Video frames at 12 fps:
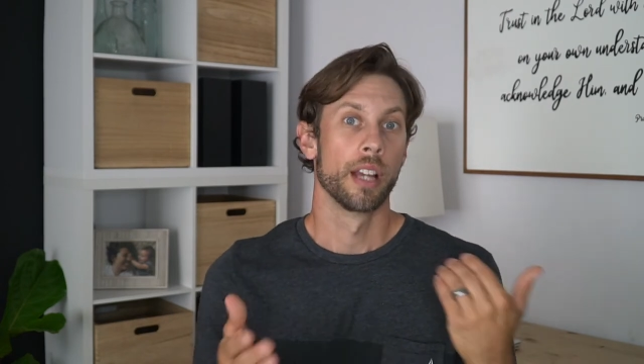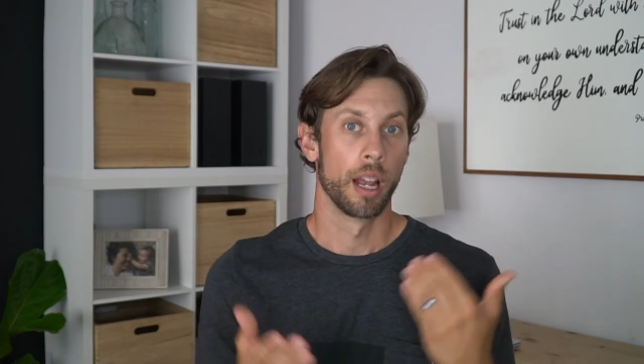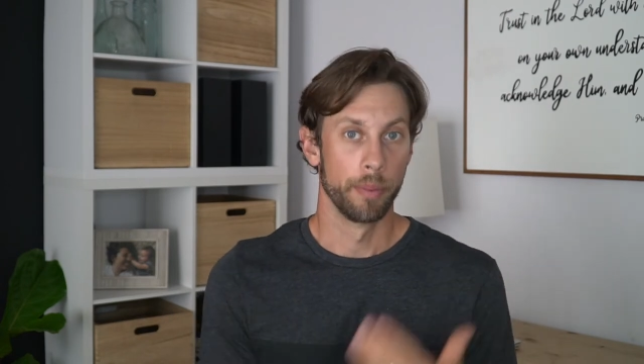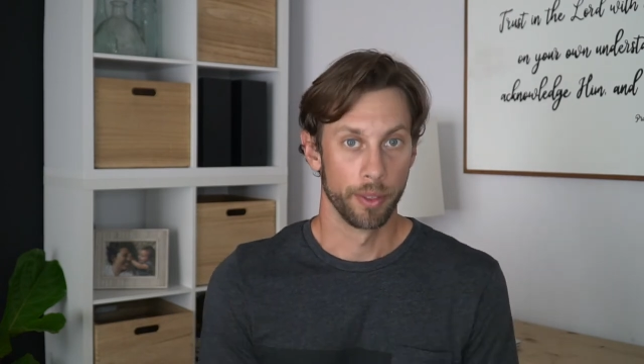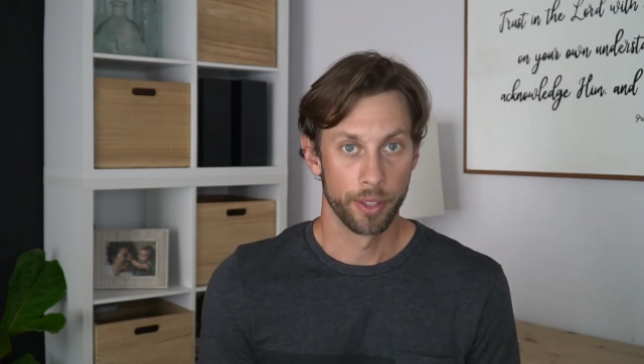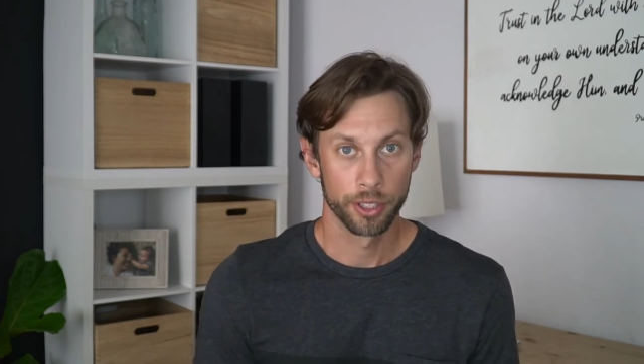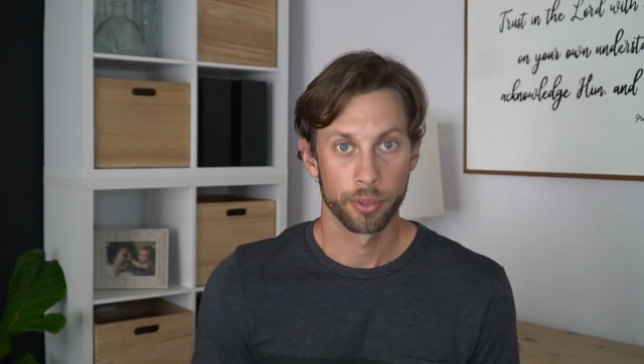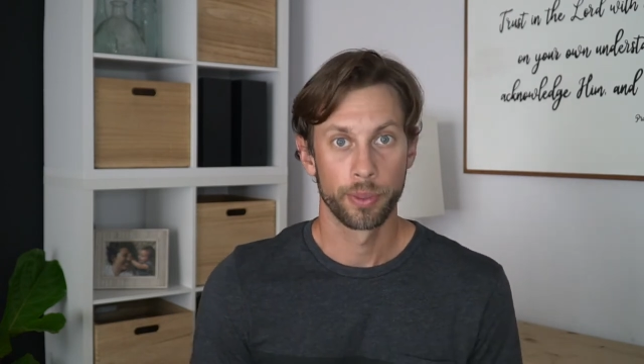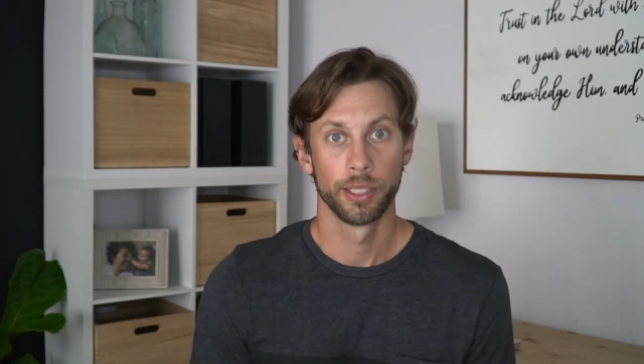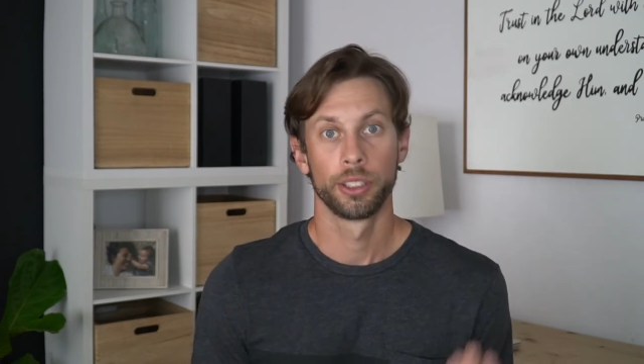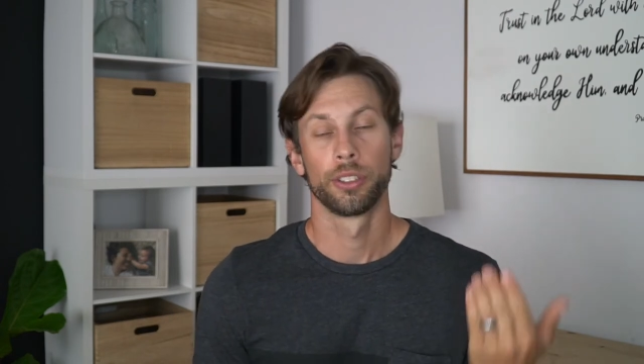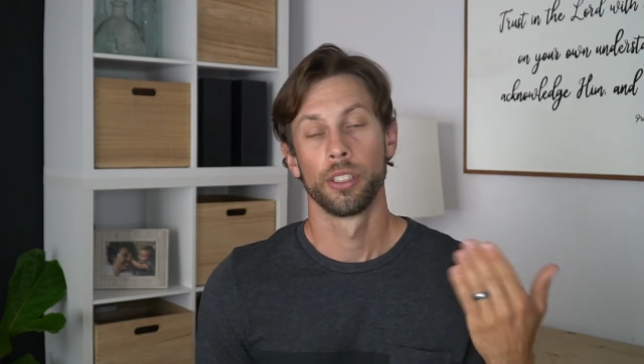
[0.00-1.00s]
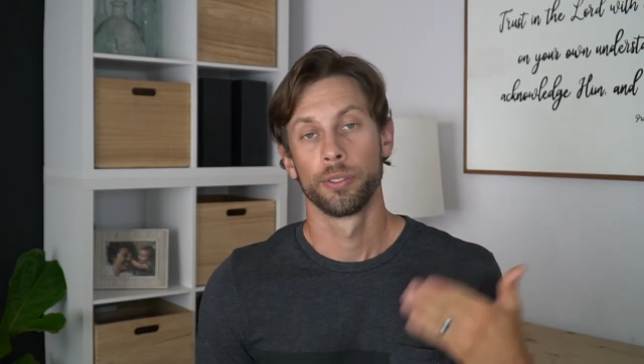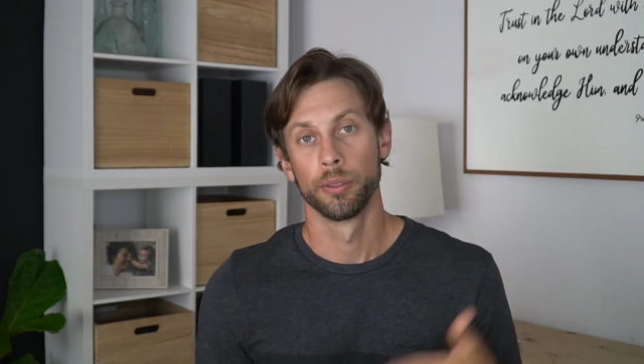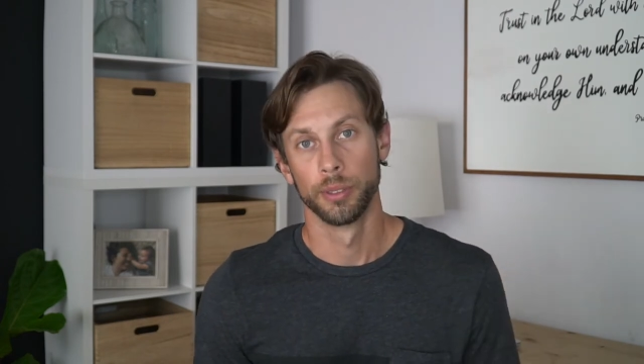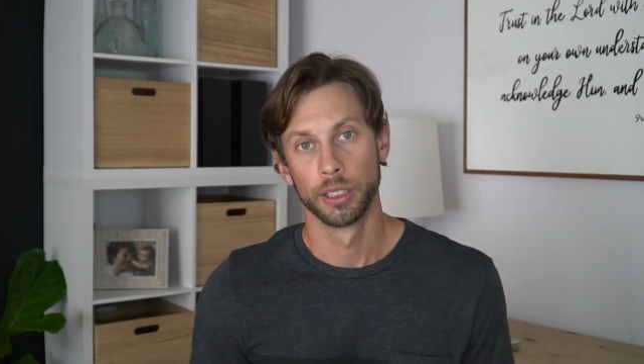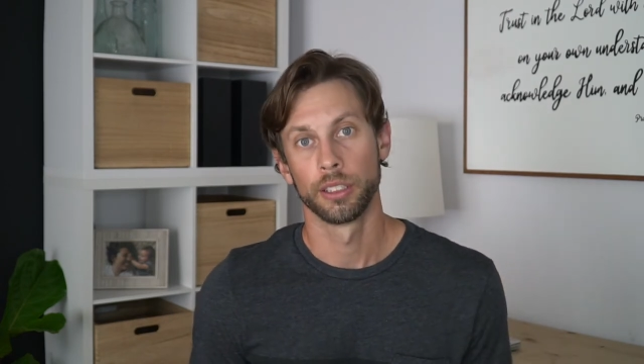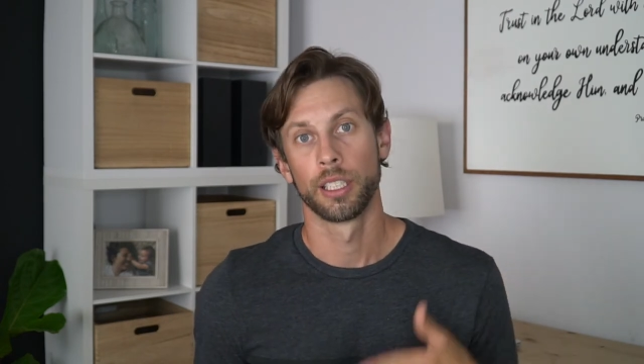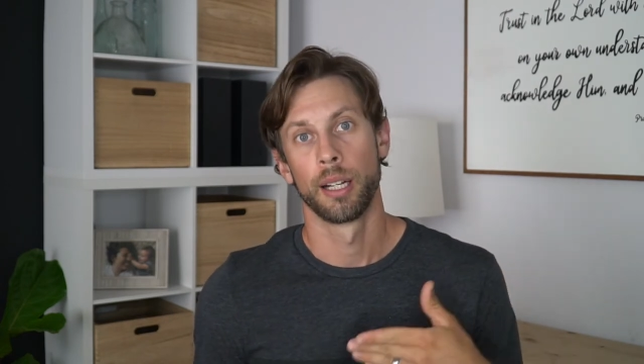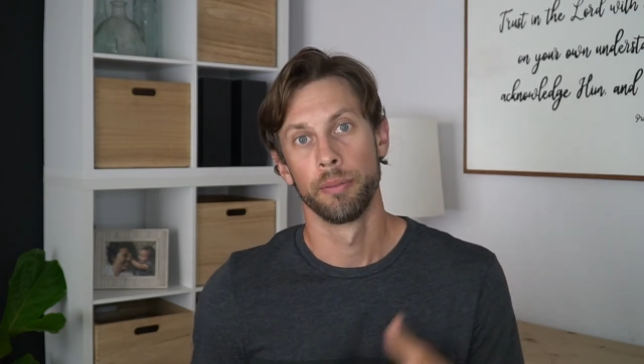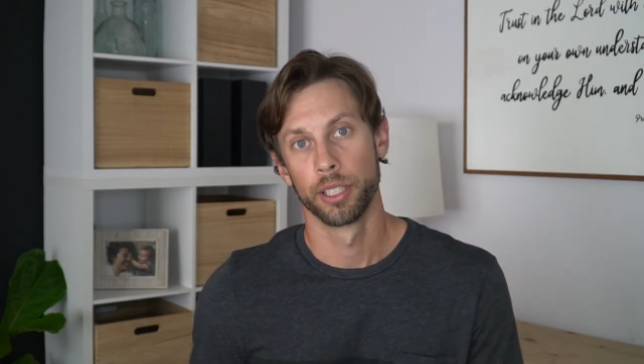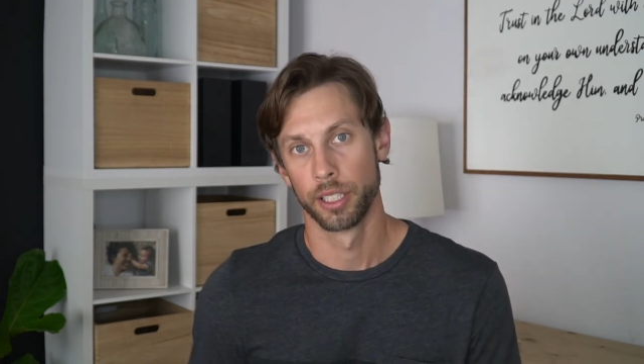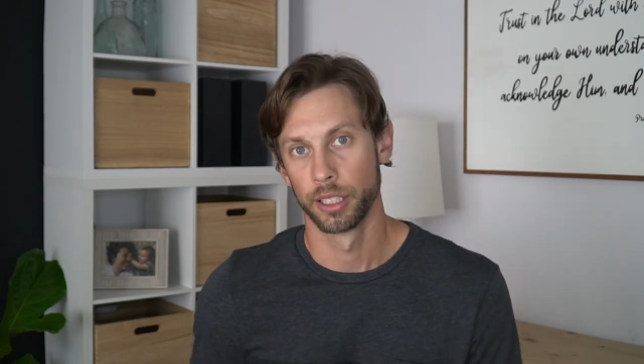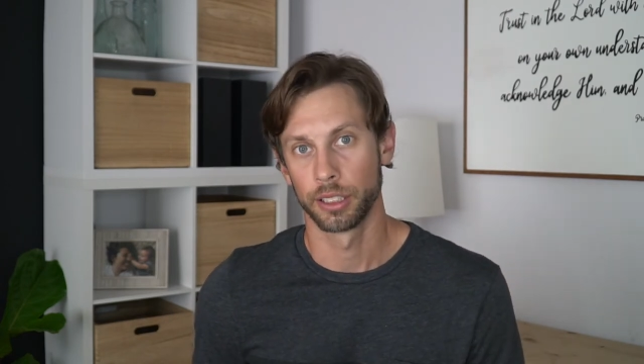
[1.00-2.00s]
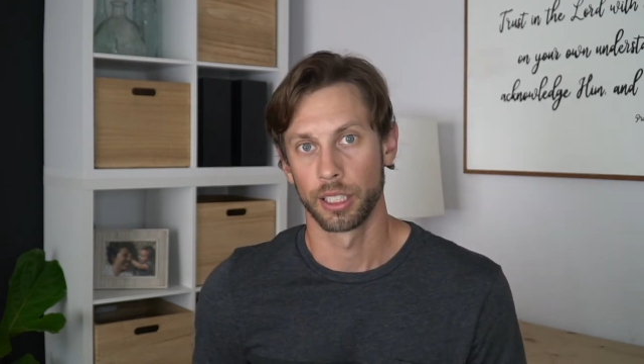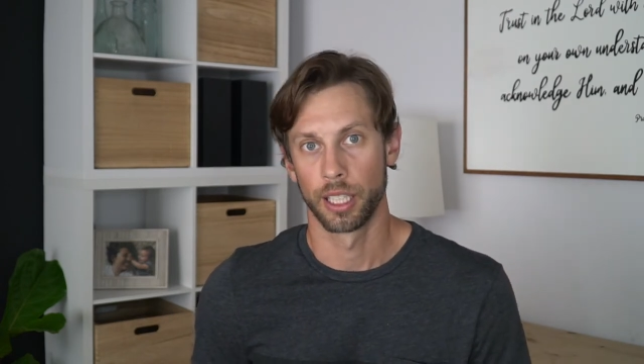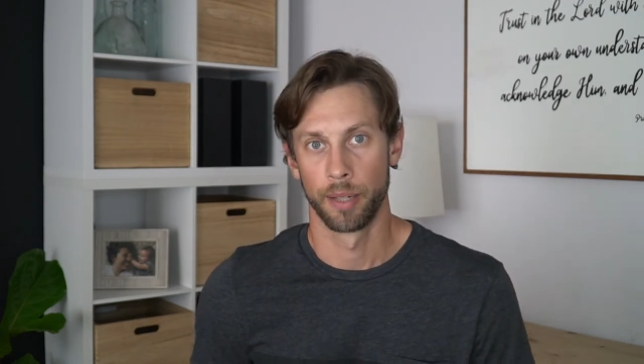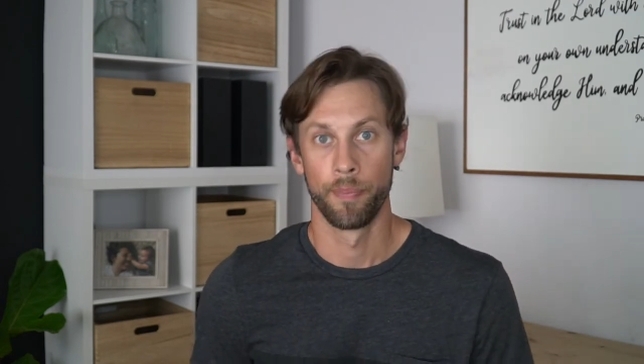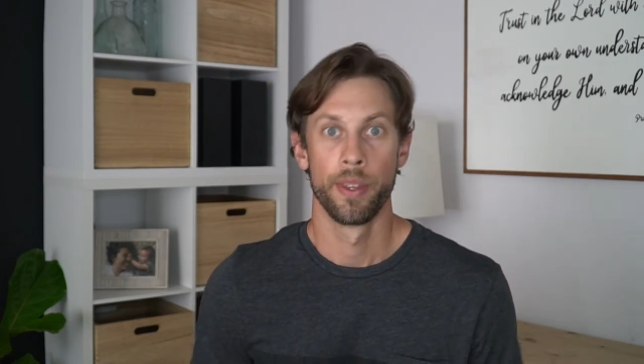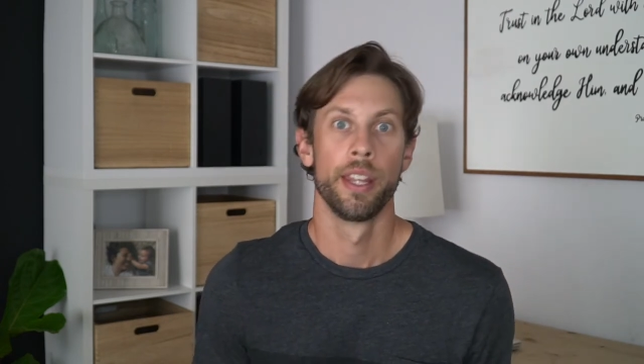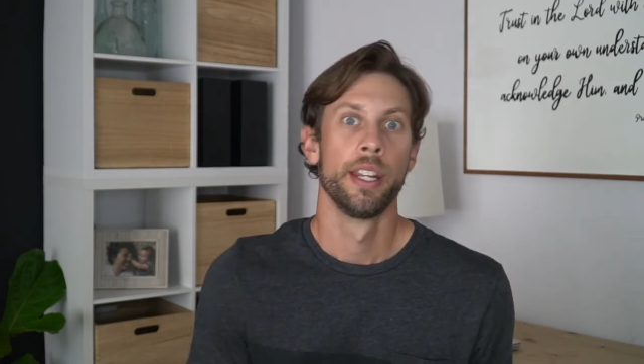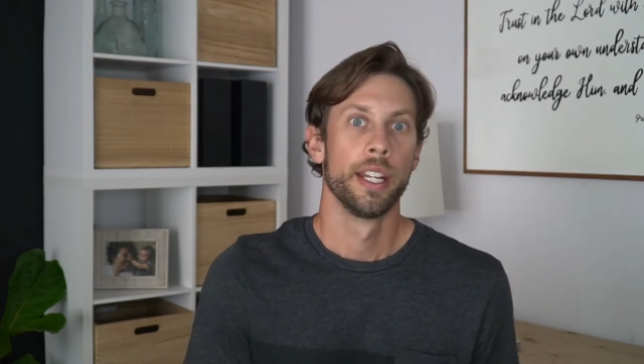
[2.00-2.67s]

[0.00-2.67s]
I'm at this restaurant from this time to this time.